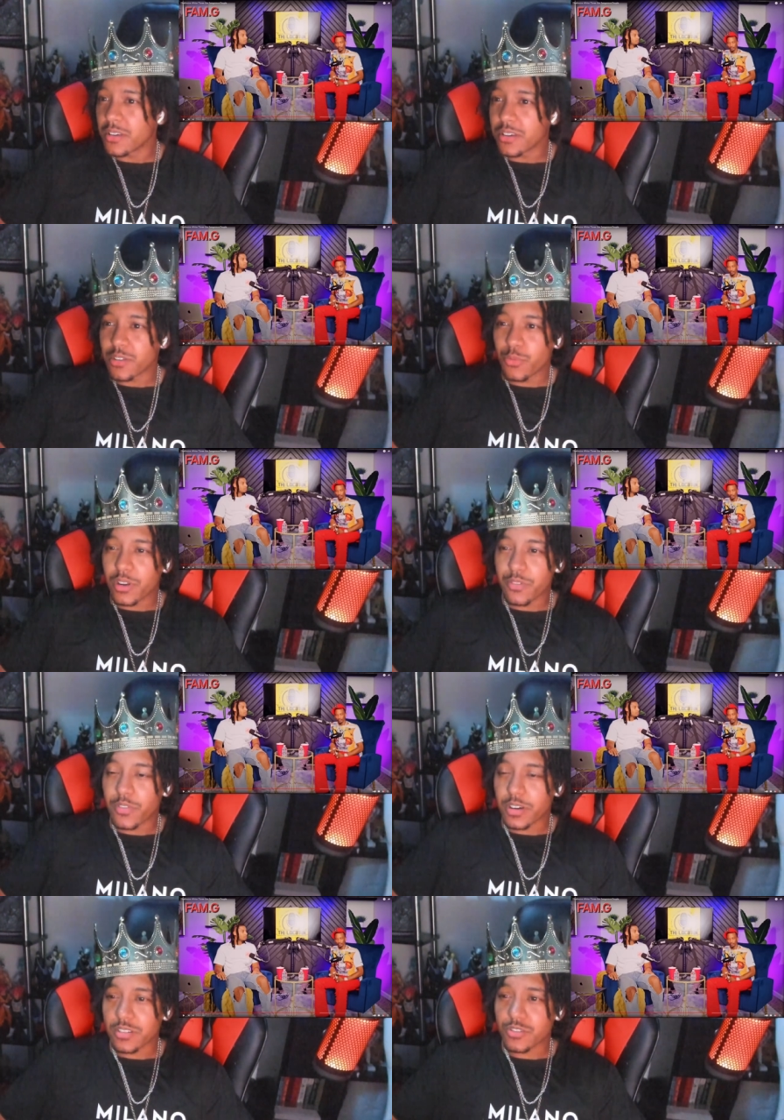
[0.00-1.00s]
You want to
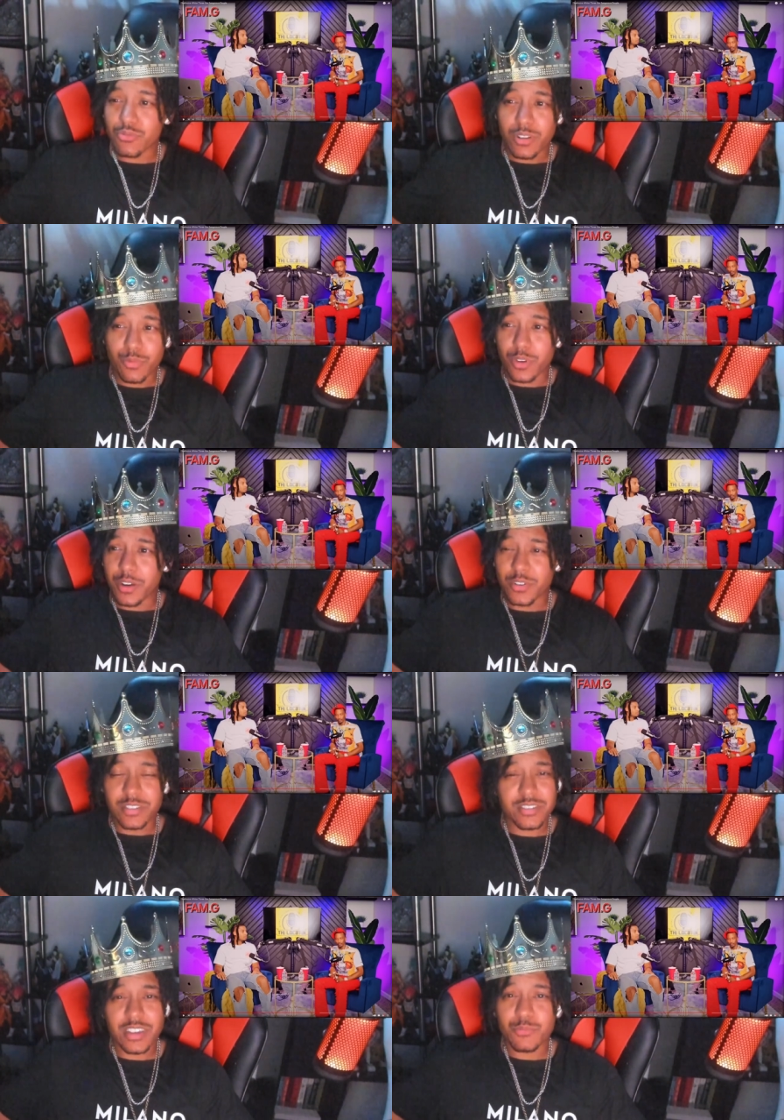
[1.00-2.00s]
fucking stream, whatever. It's
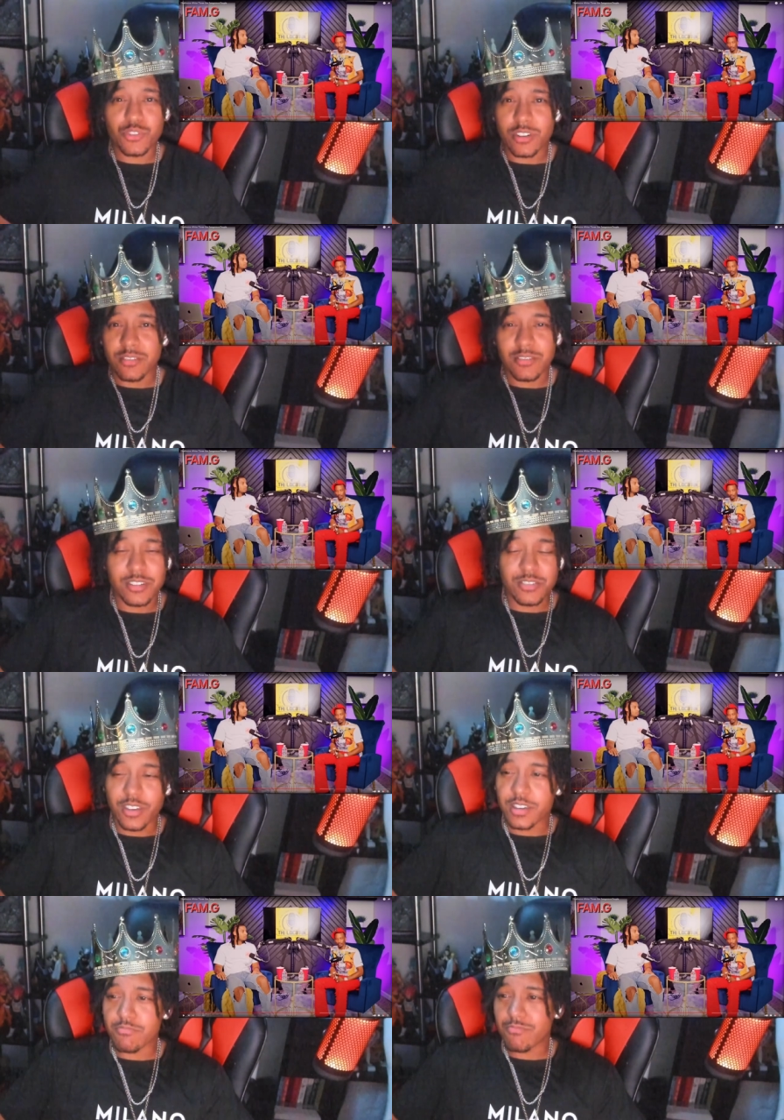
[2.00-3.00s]
the same shit. It's
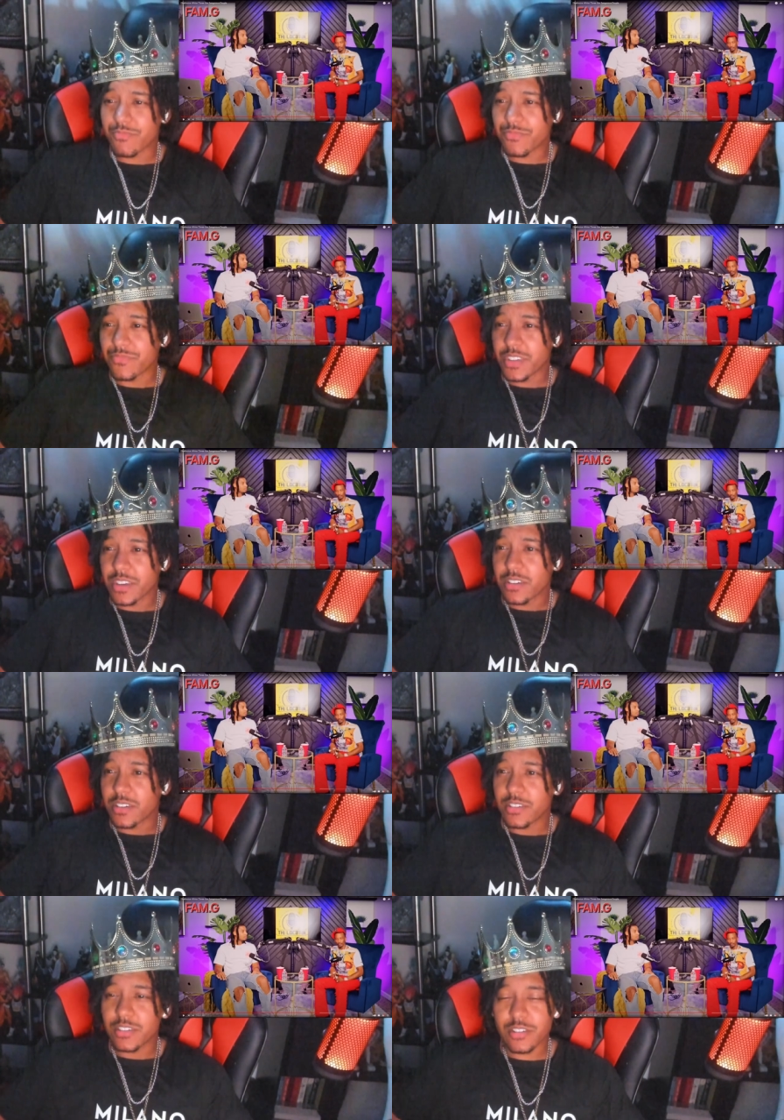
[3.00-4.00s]
like,
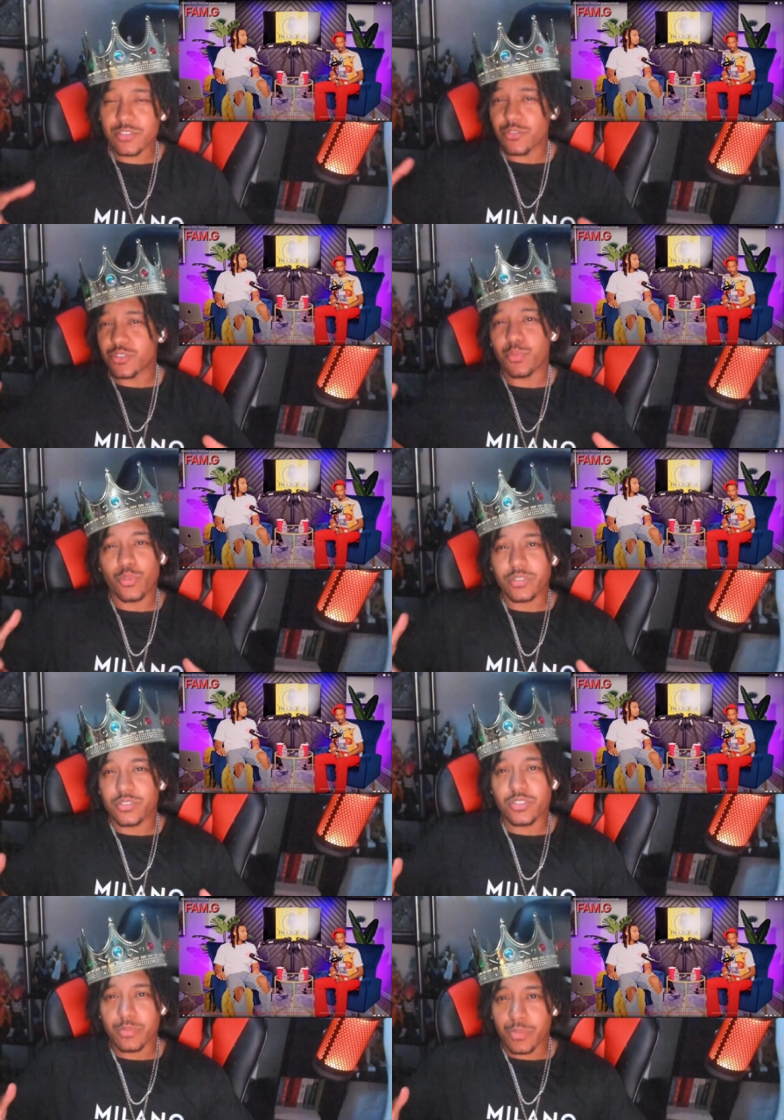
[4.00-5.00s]
and they just don't support the
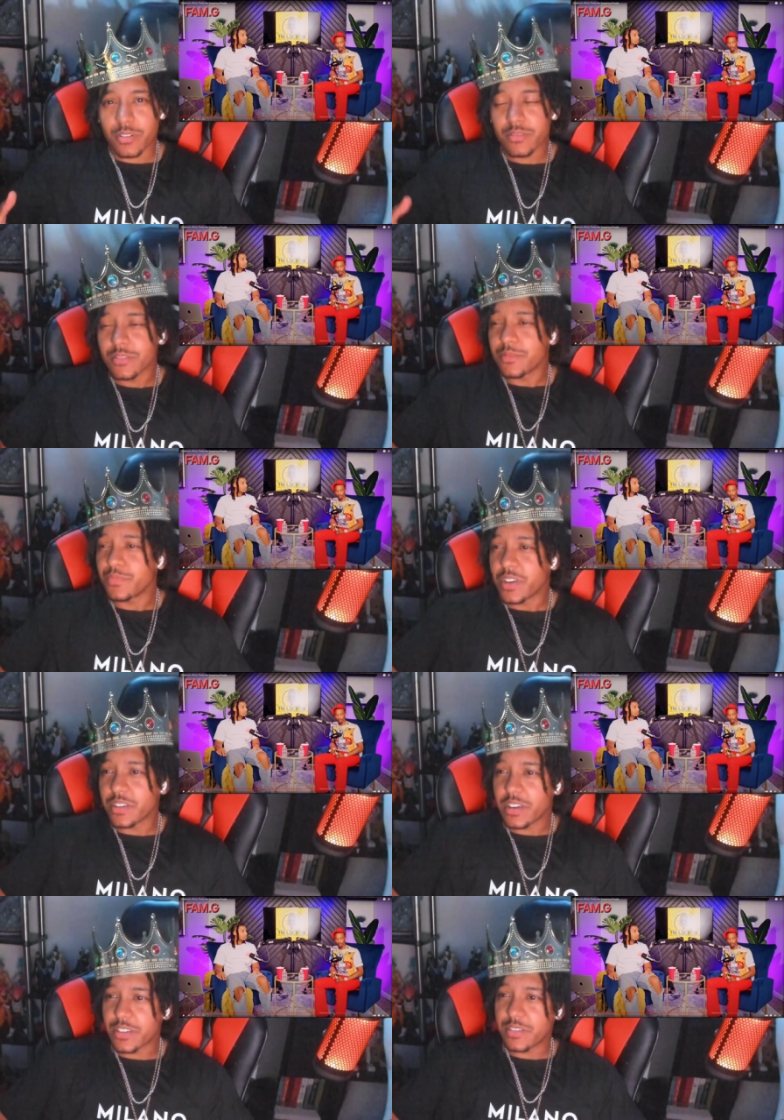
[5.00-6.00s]
shit, bro.
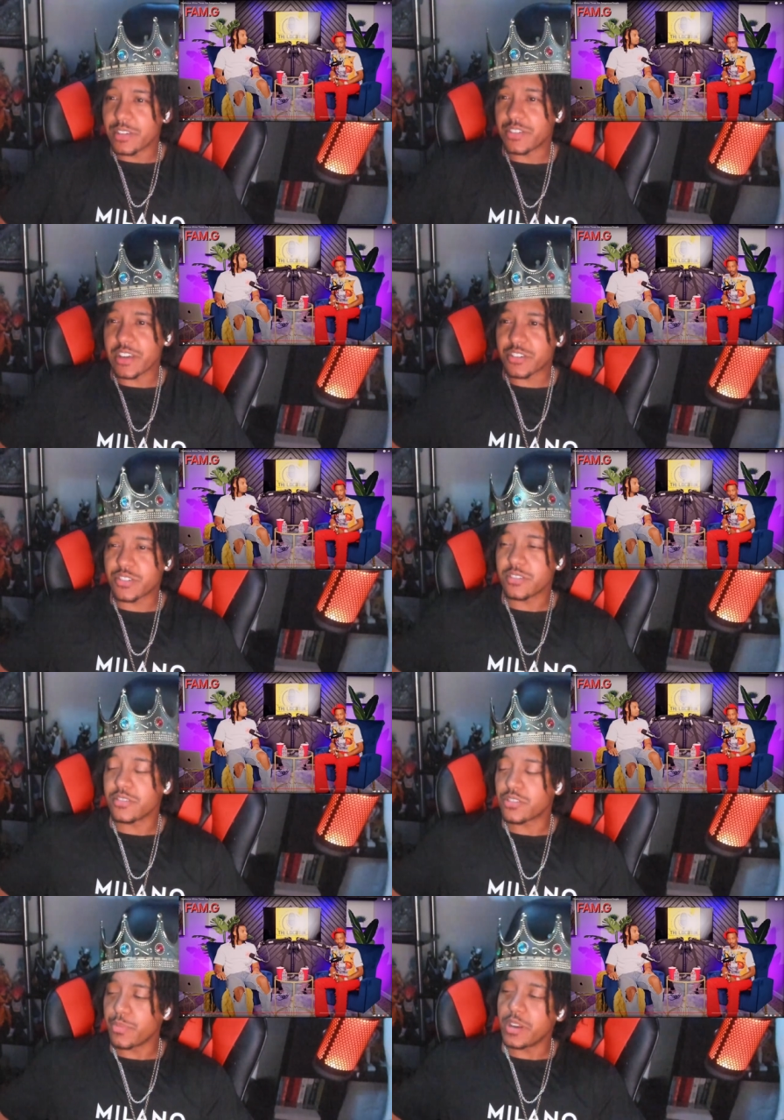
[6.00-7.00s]
It takes
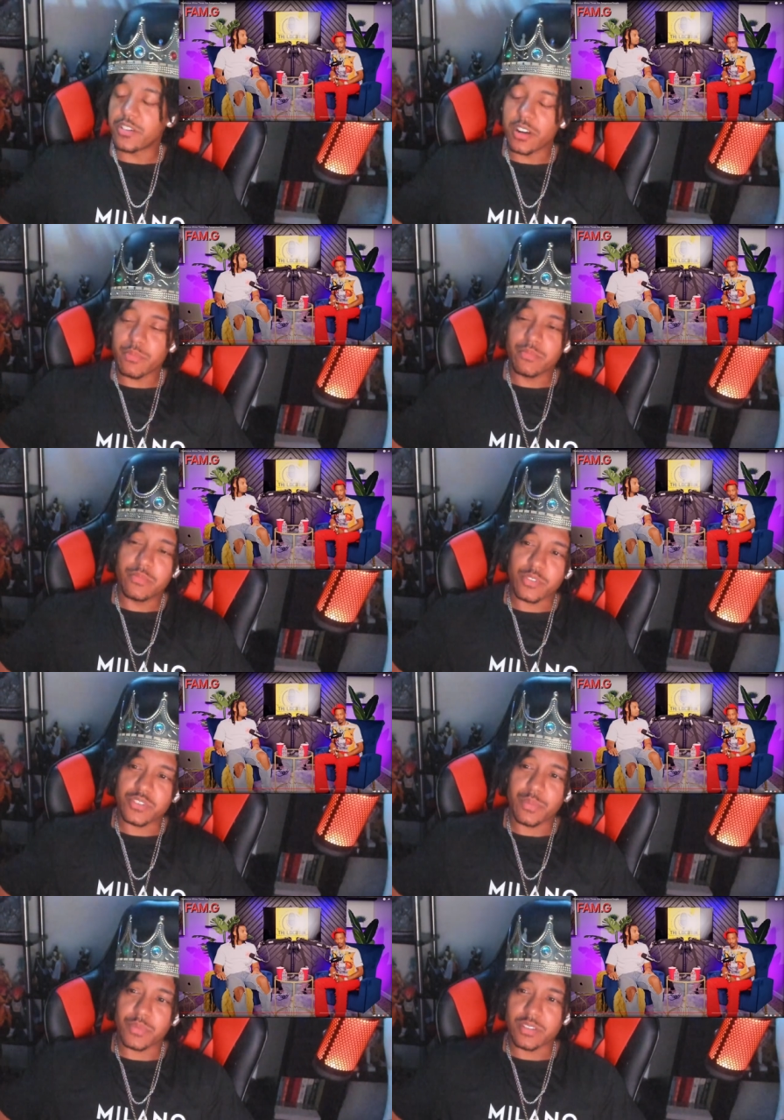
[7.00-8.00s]
some income or
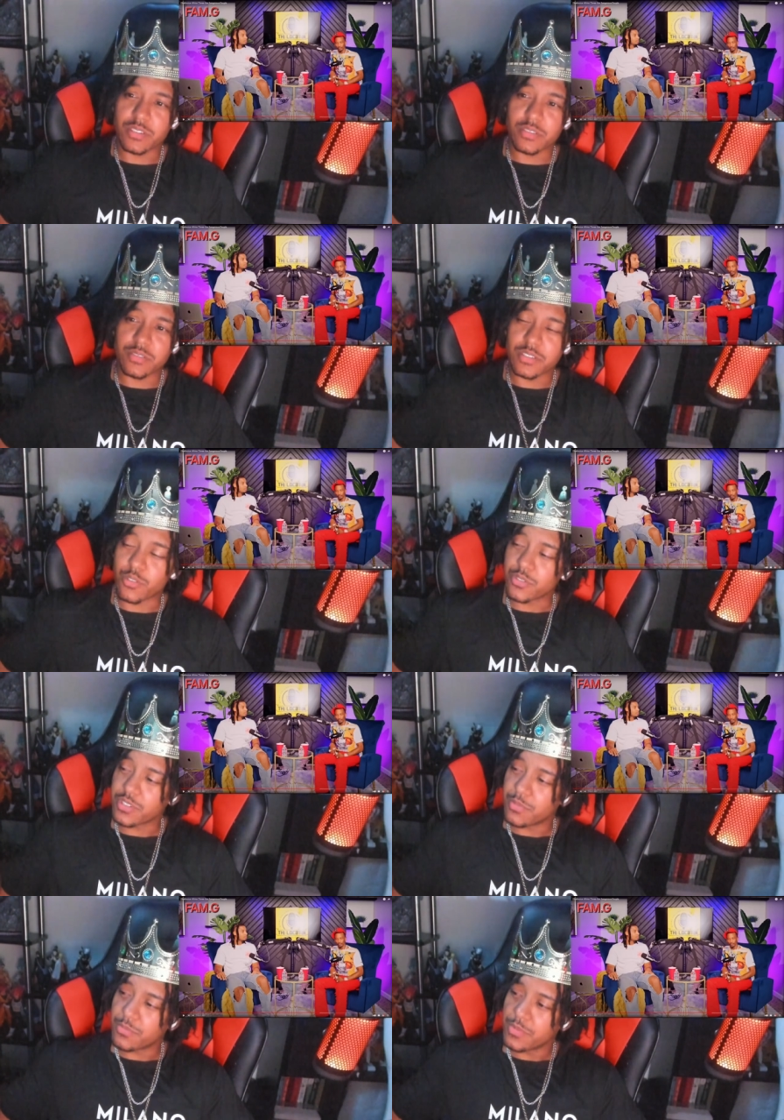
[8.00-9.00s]
something to, or
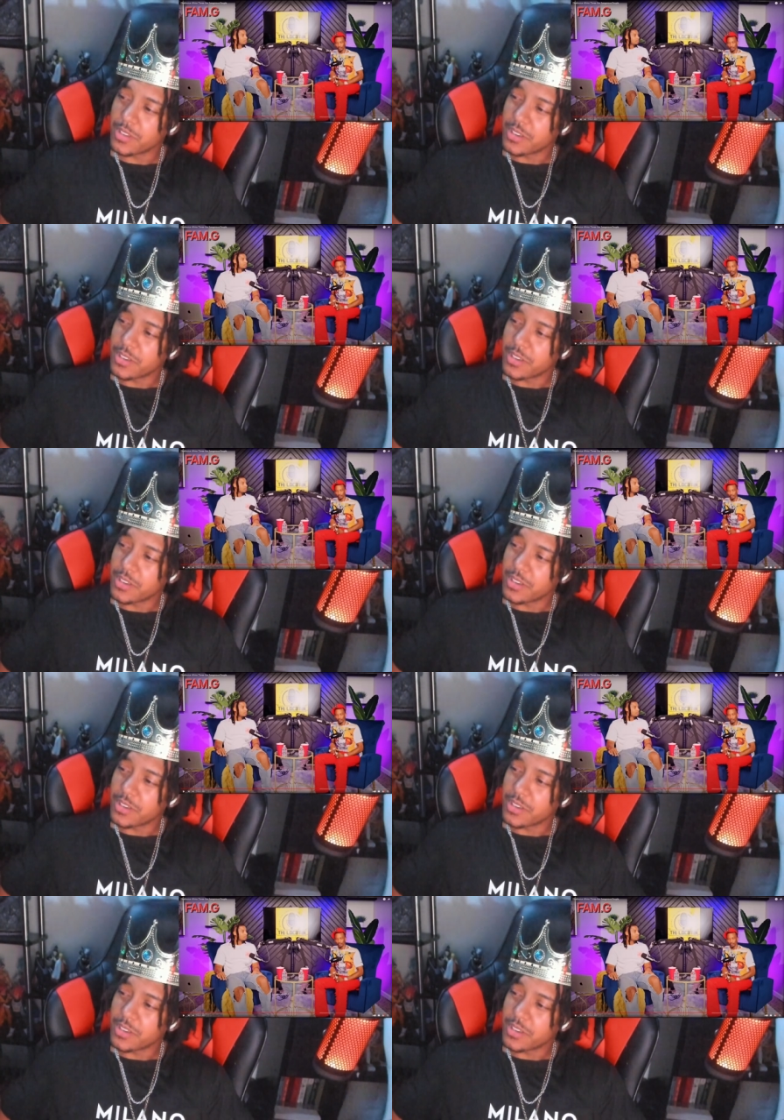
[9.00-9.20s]
some